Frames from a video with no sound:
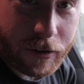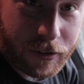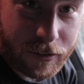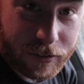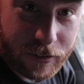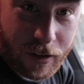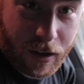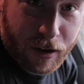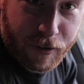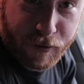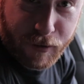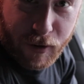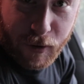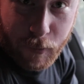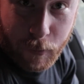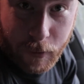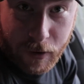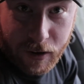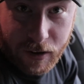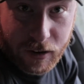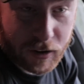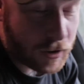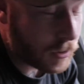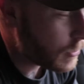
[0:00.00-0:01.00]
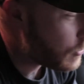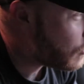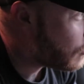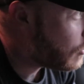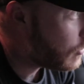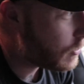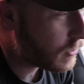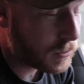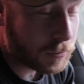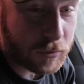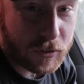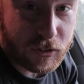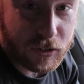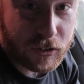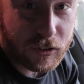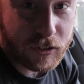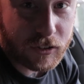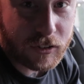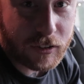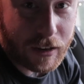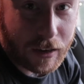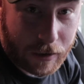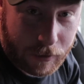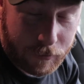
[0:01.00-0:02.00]
and stuff, or we're gonna go shoot some
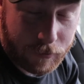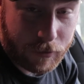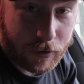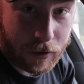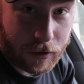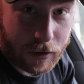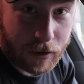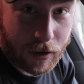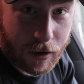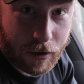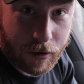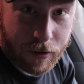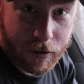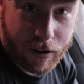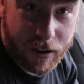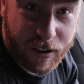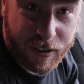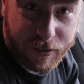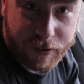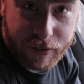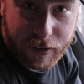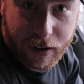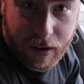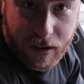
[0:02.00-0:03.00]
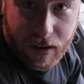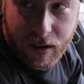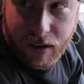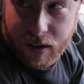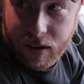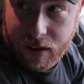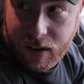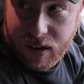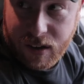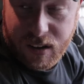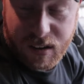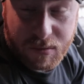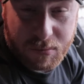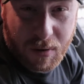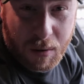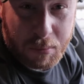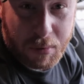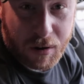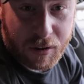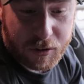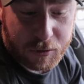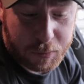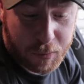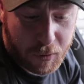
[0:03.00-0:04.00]
sick video of uh, my
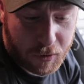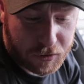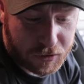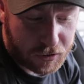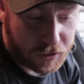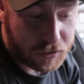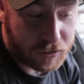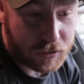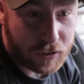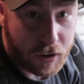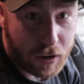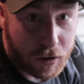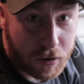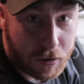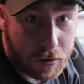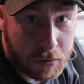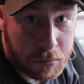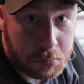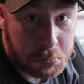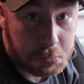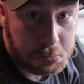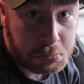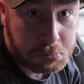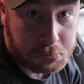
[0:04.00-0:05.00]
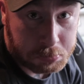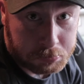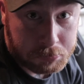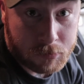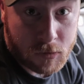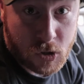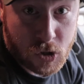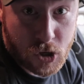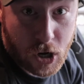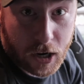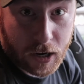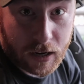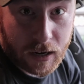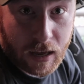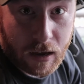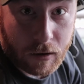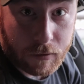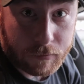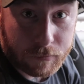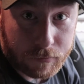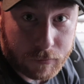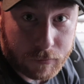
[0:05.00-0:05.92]
brother's Porsche. So check it out.